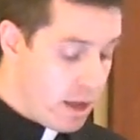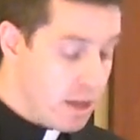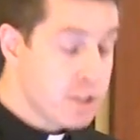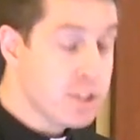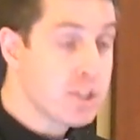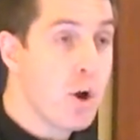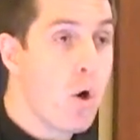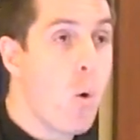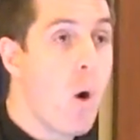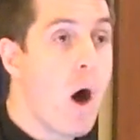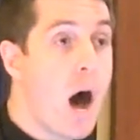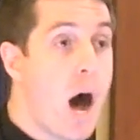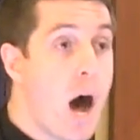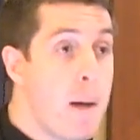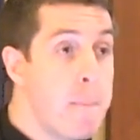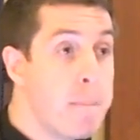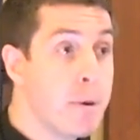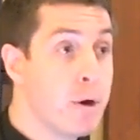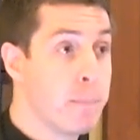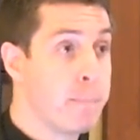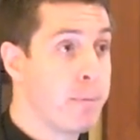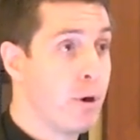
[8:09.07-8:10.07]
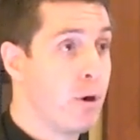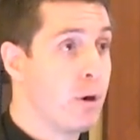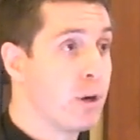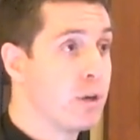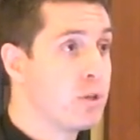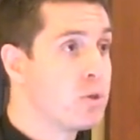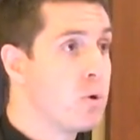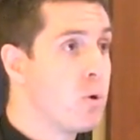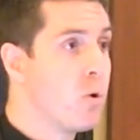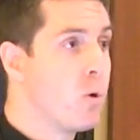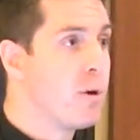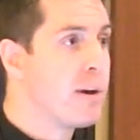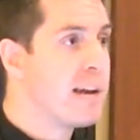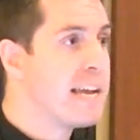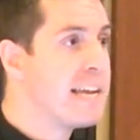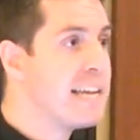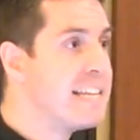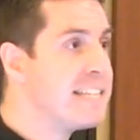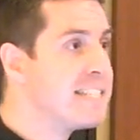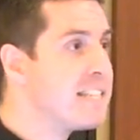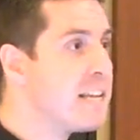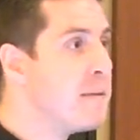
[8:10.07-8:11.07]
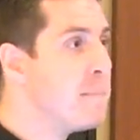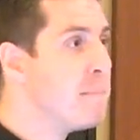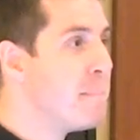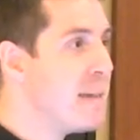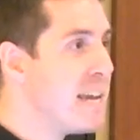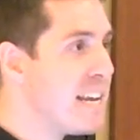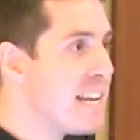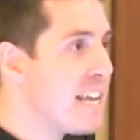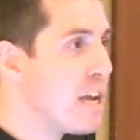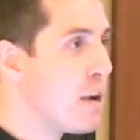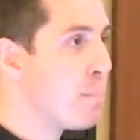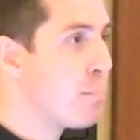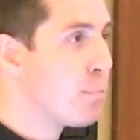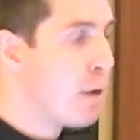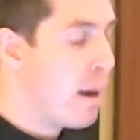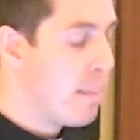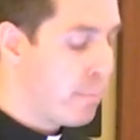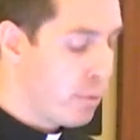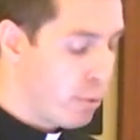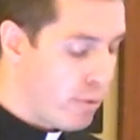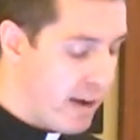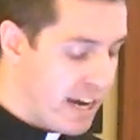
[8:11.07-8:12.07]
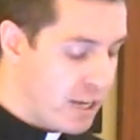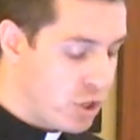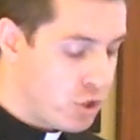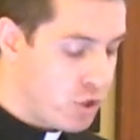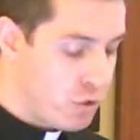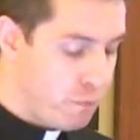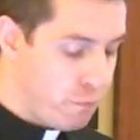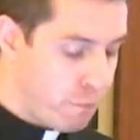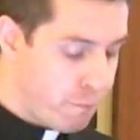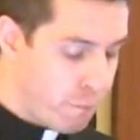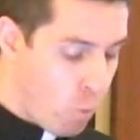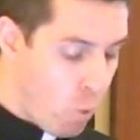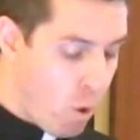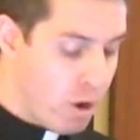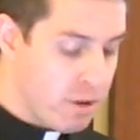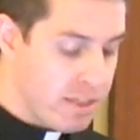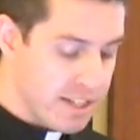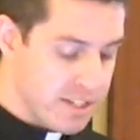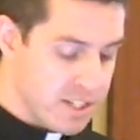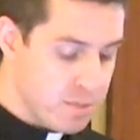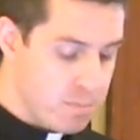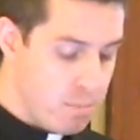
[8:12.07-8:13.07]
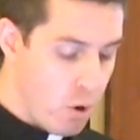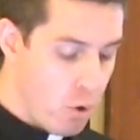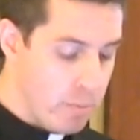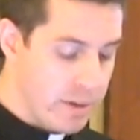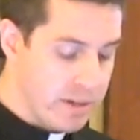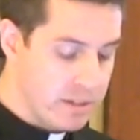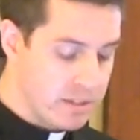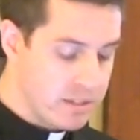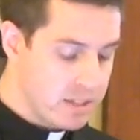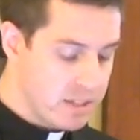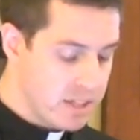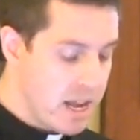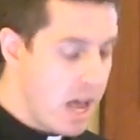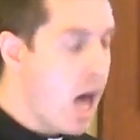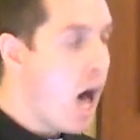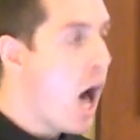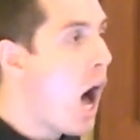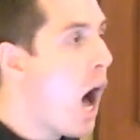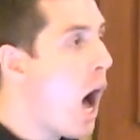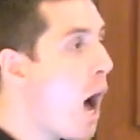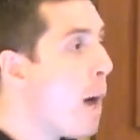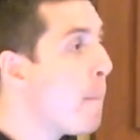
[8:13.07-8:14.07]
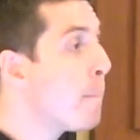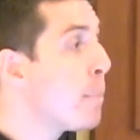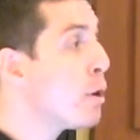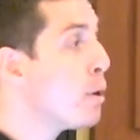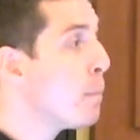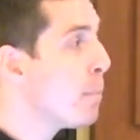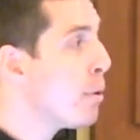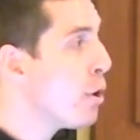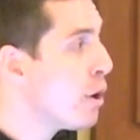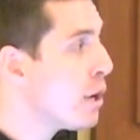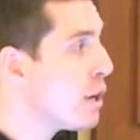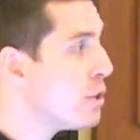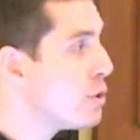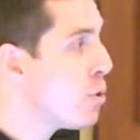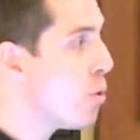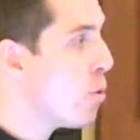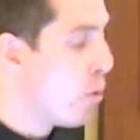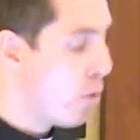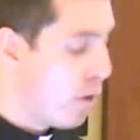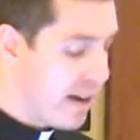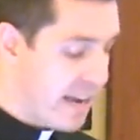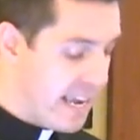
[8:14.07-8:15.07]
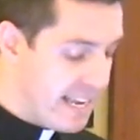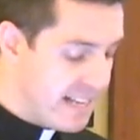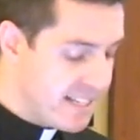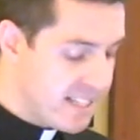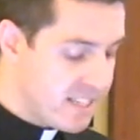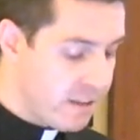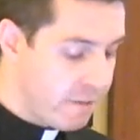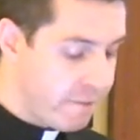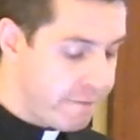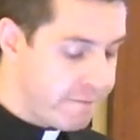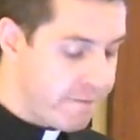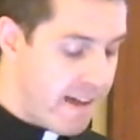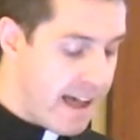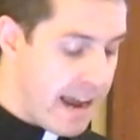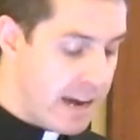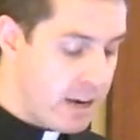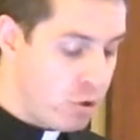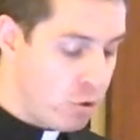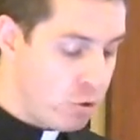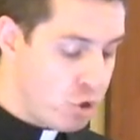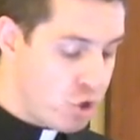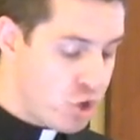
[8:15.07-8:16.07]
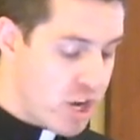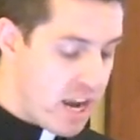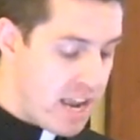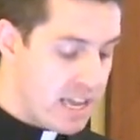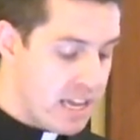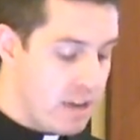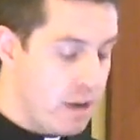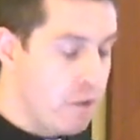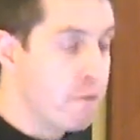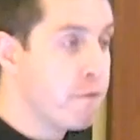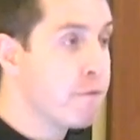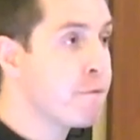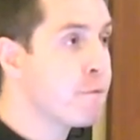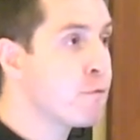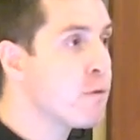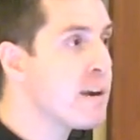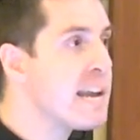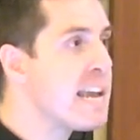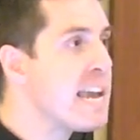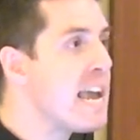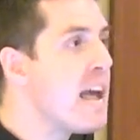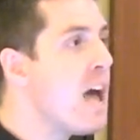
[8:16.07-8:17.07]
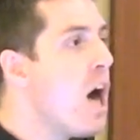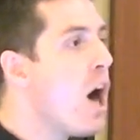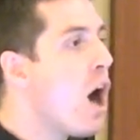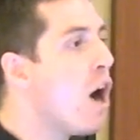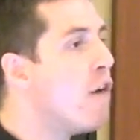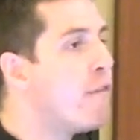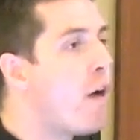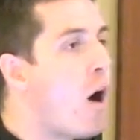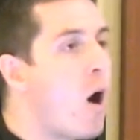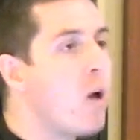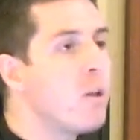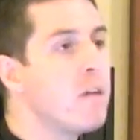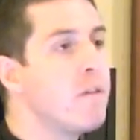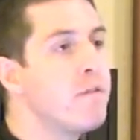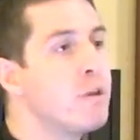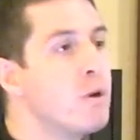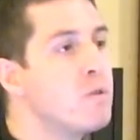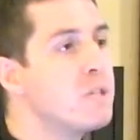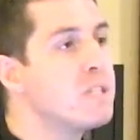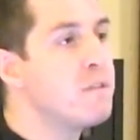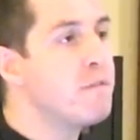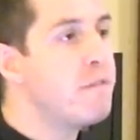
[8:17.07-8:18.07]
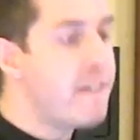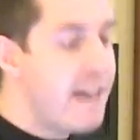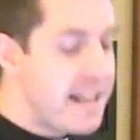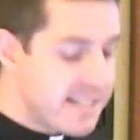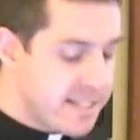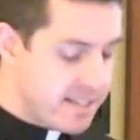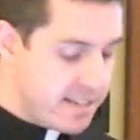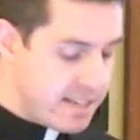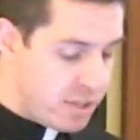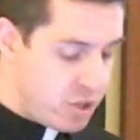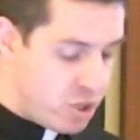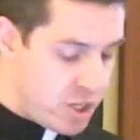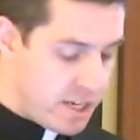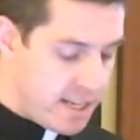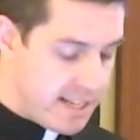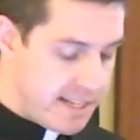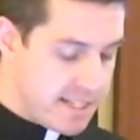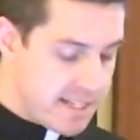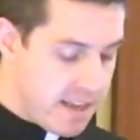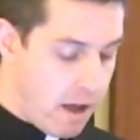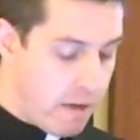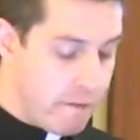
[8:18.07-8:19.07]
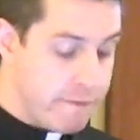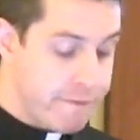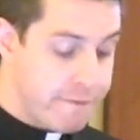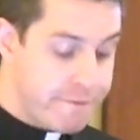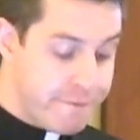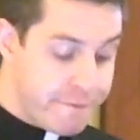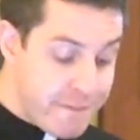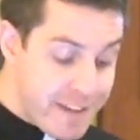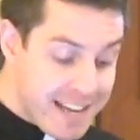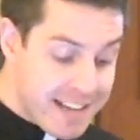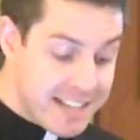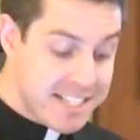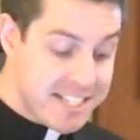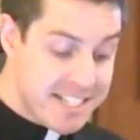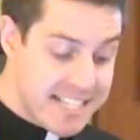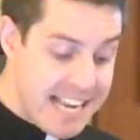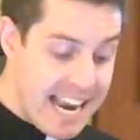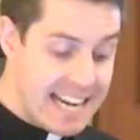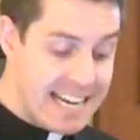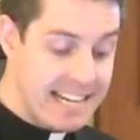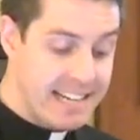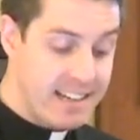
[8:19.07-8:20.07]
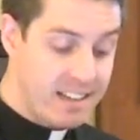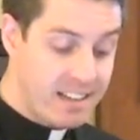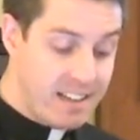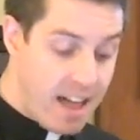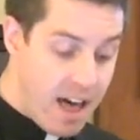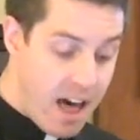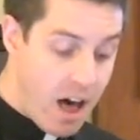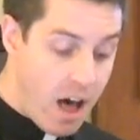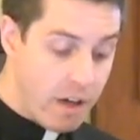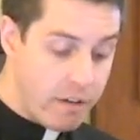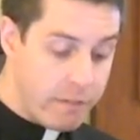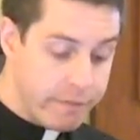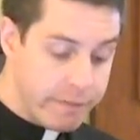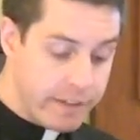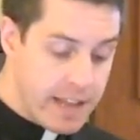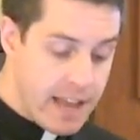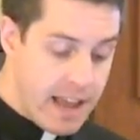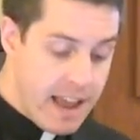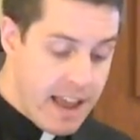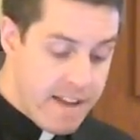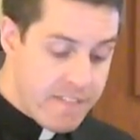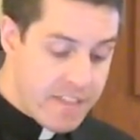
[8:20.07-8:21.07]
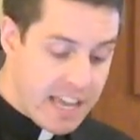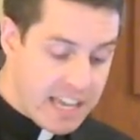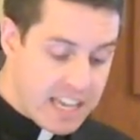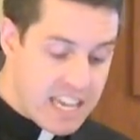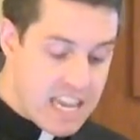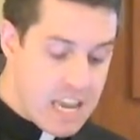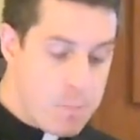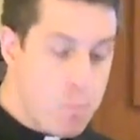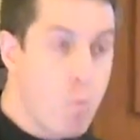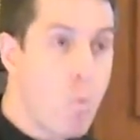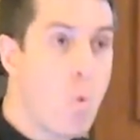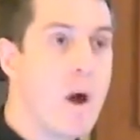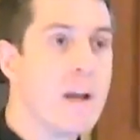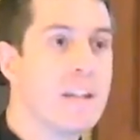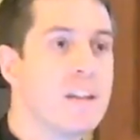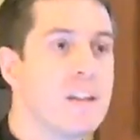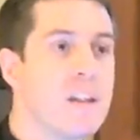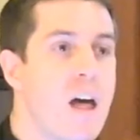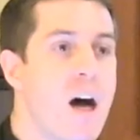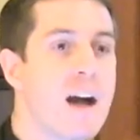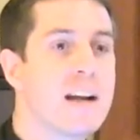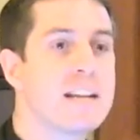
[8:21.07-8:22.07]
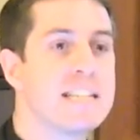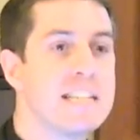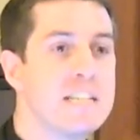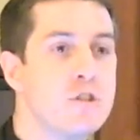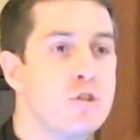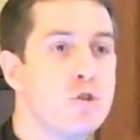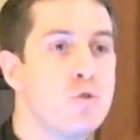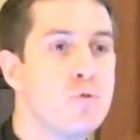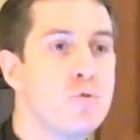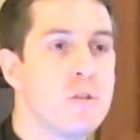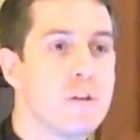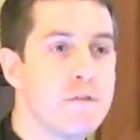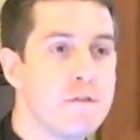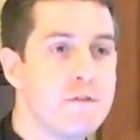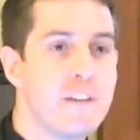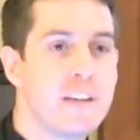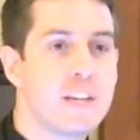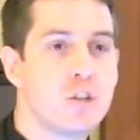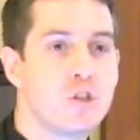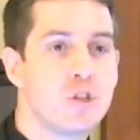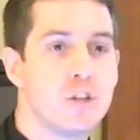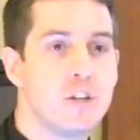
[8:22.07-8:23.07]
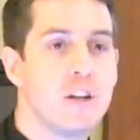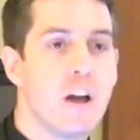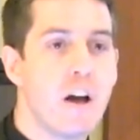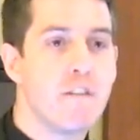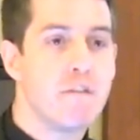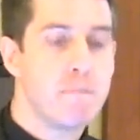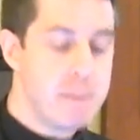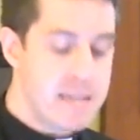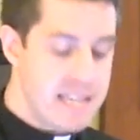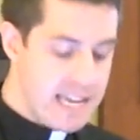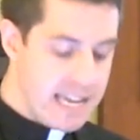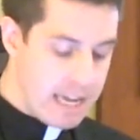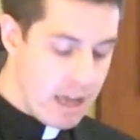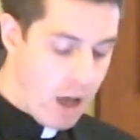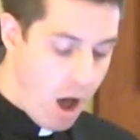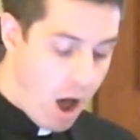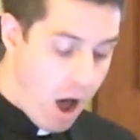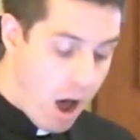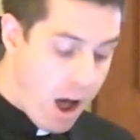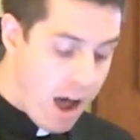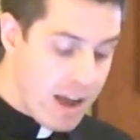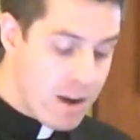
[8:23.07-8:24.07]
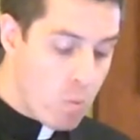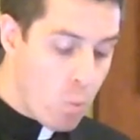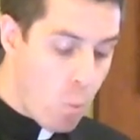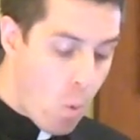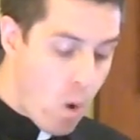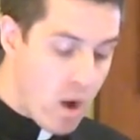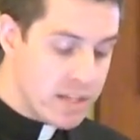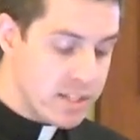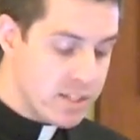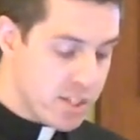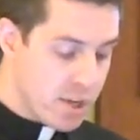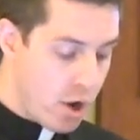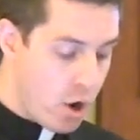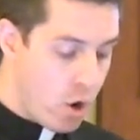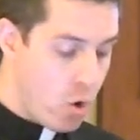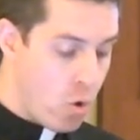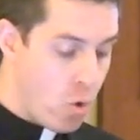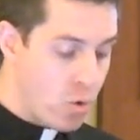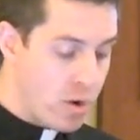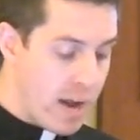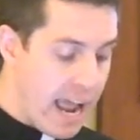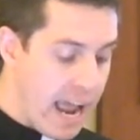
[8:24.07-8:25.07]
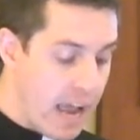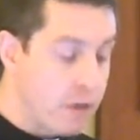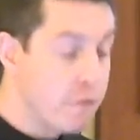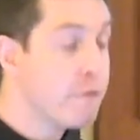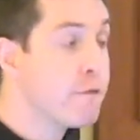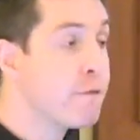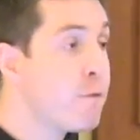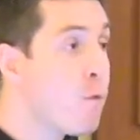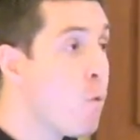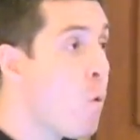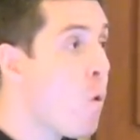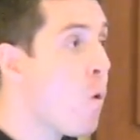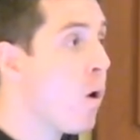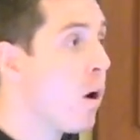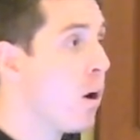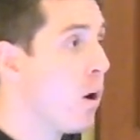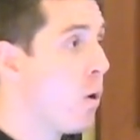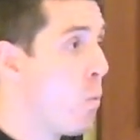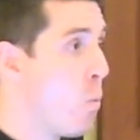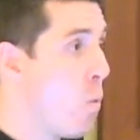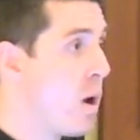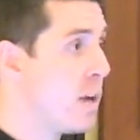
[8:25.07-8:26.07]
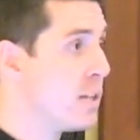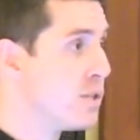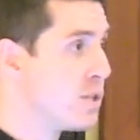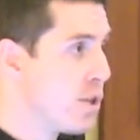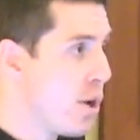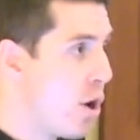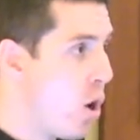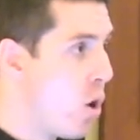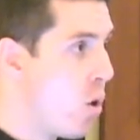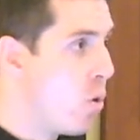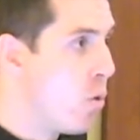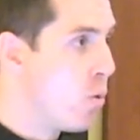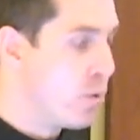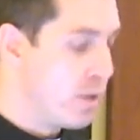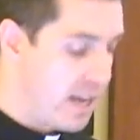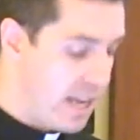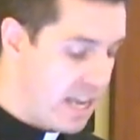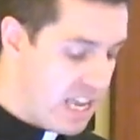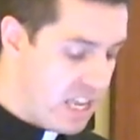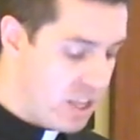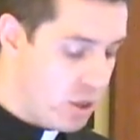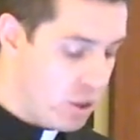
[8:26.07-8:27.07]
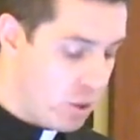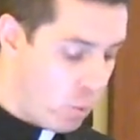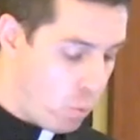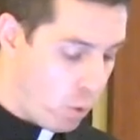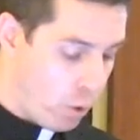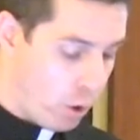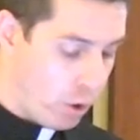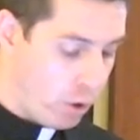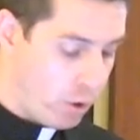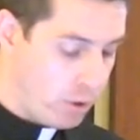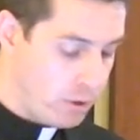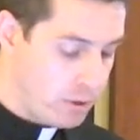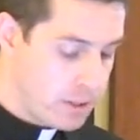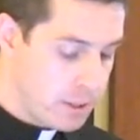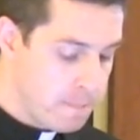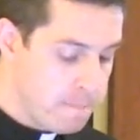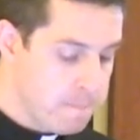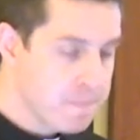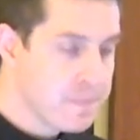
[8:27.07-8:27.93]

So Upper Purgatory is immediate preparation for this moment. Upper Purgatory is the final shaking free of all of those vestiges of fixated love that keep one locked into the fiction of being on one's own and for one's own in the world.